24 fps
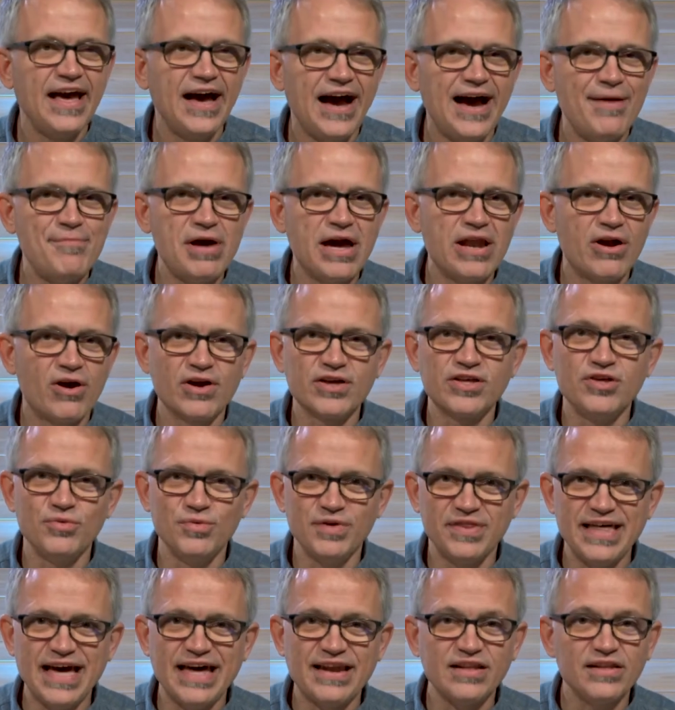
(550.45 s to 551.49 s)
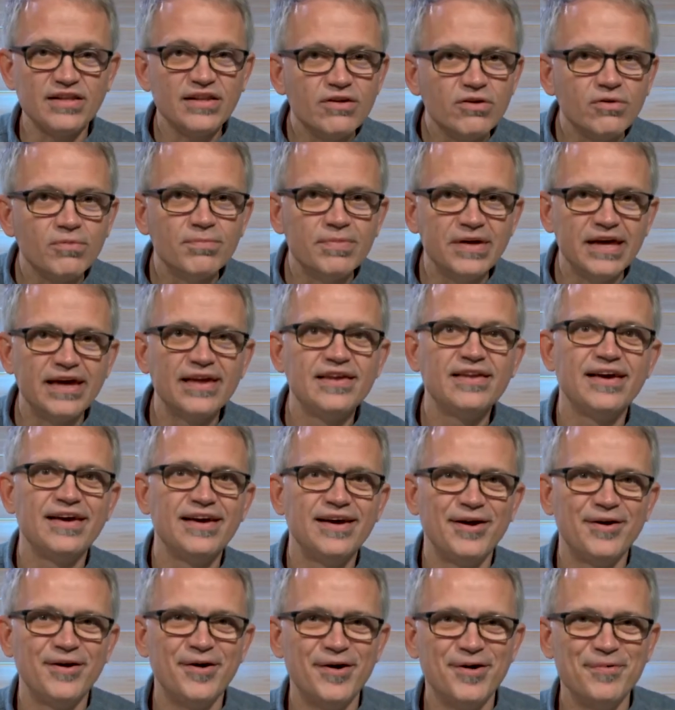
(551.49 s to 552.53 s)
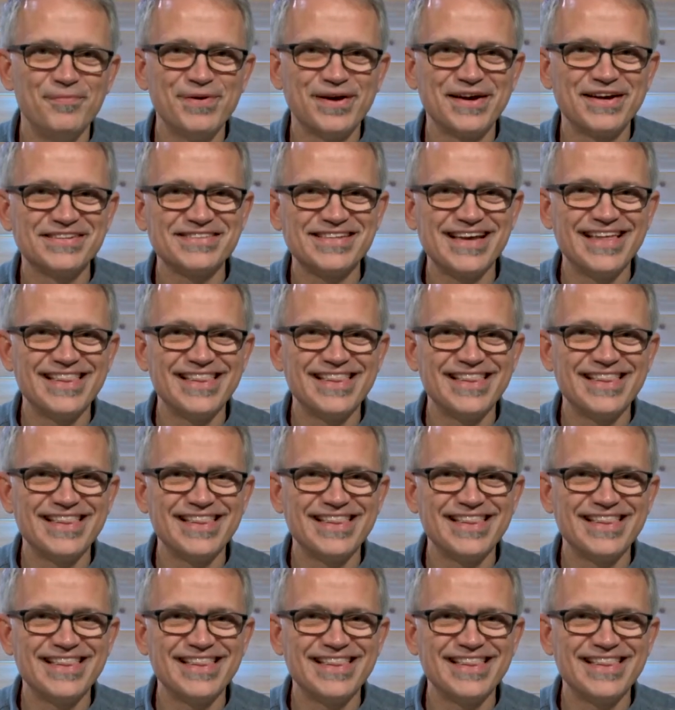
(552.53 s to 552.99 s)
I might argue with that a little bit, because